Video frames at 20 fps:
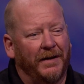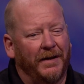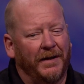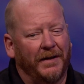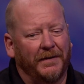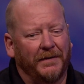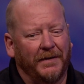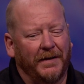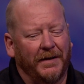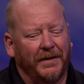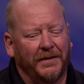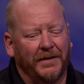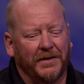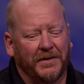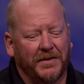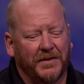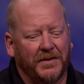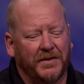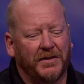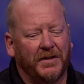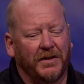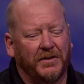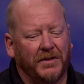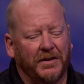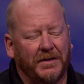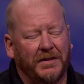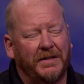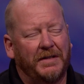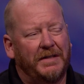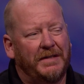And this is such
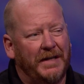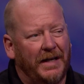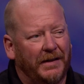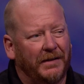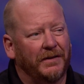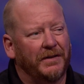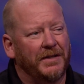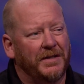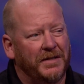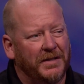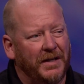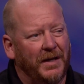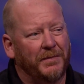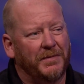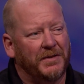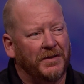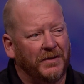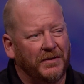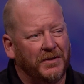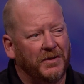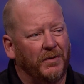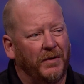a deadly substance.